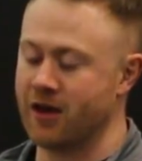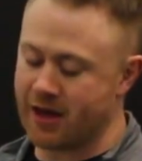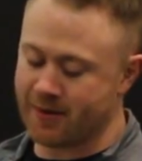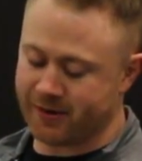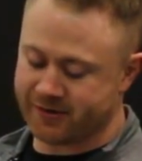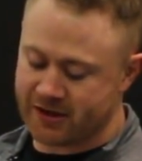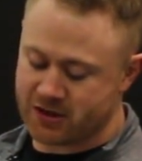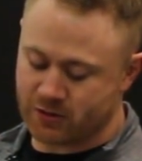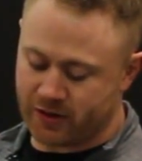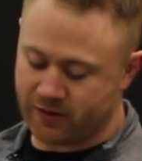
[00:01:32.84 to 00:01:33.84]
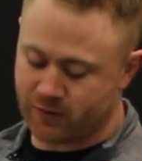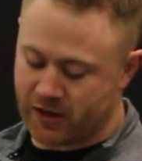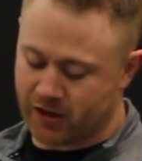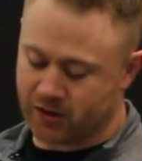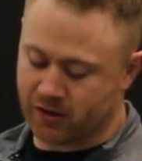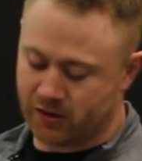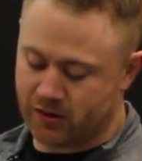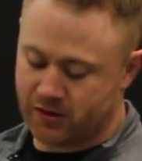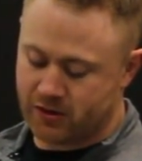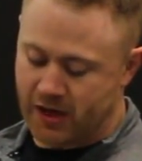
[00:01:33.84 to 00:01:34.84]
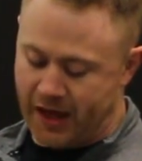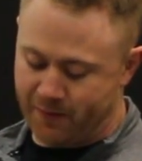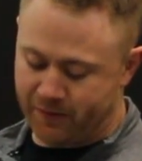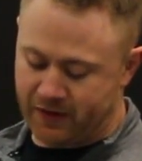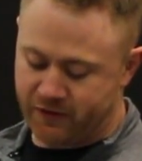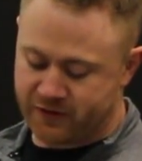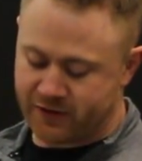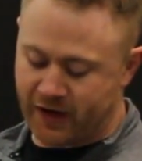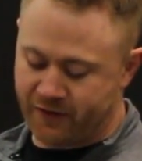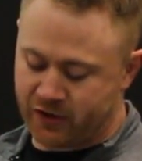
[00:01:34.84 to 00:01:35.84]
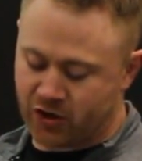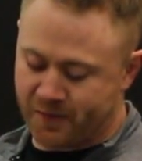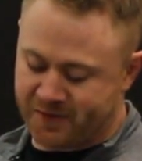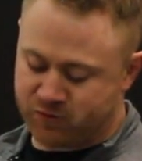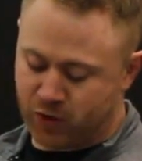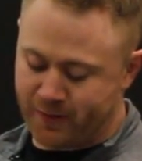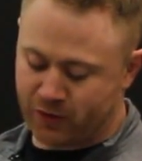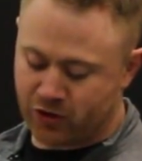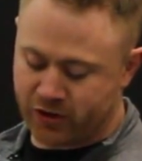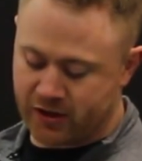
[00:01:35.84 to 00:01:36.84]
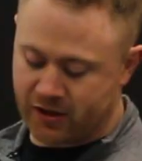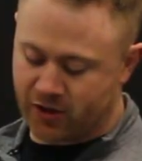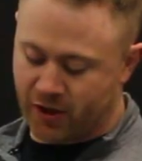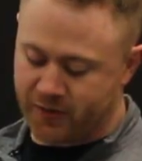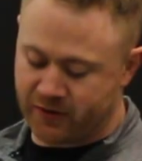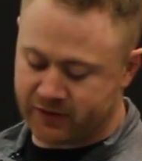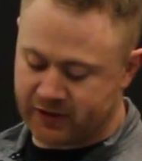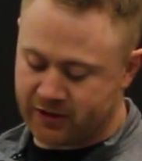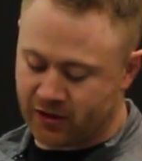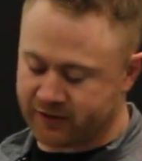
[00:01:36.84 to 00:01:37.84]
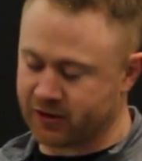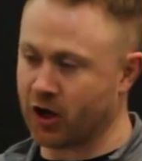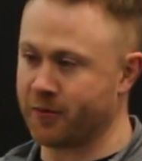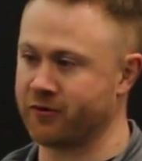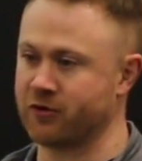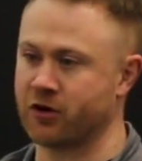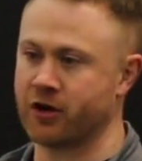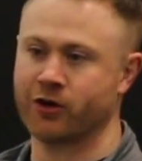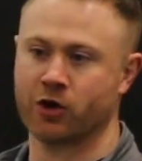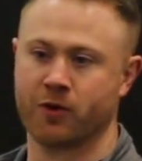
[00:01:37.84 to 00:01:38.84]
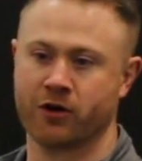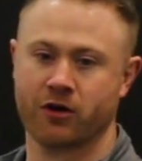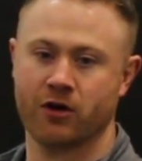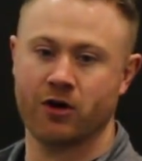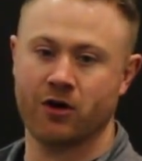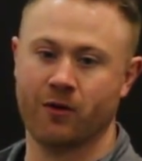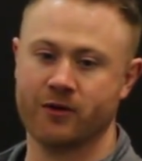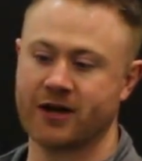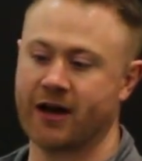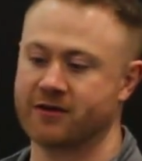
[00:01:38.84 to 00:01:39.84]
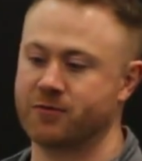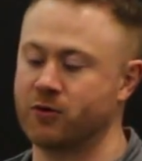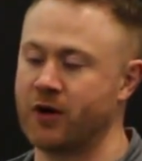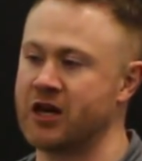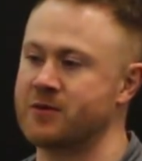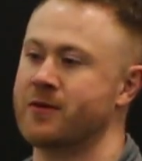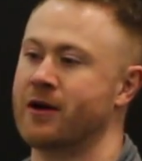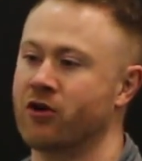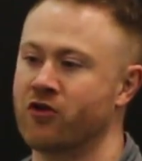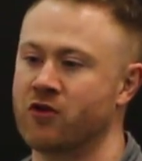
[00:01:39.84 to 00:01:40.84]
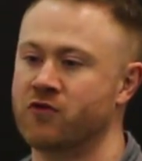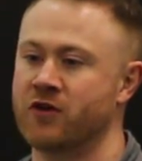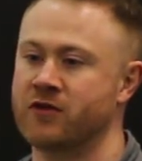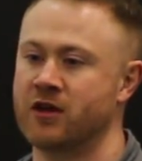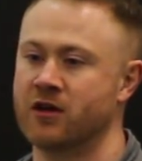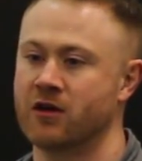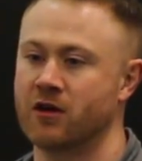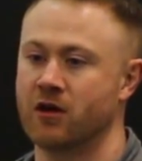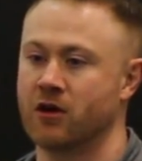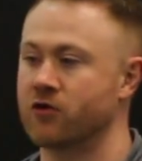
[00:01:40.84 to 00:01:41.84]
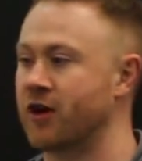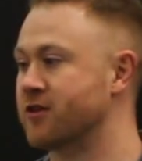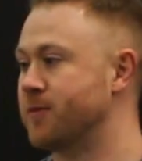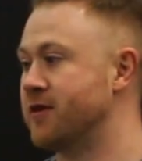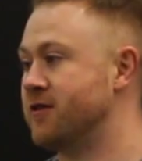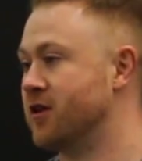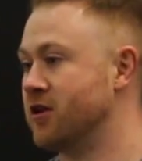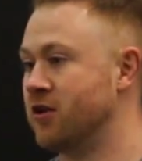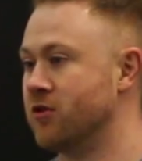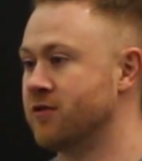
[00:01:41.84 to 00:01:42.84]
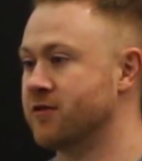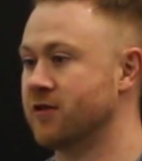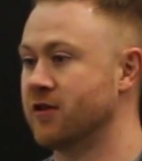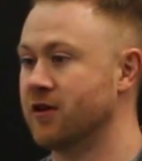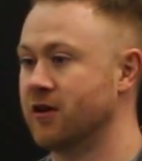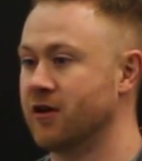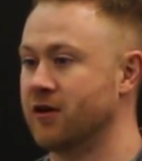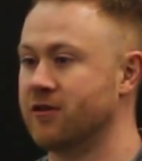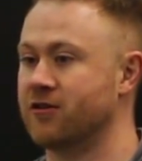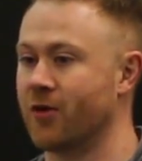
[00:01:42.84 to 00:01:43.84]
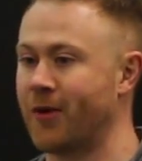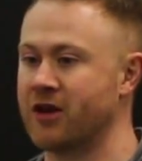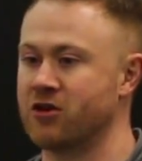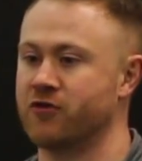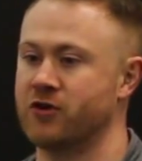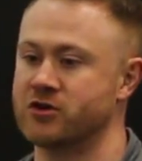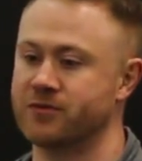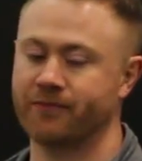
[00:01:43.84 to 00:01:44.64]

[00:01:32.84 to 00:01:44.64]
I'll send you on as well, if you don't have it, a copy of Primal Cooking, a copy of the Detox, and a copy of the Curry Cookbook, which has between them about 150 recipes you can use to start making your food.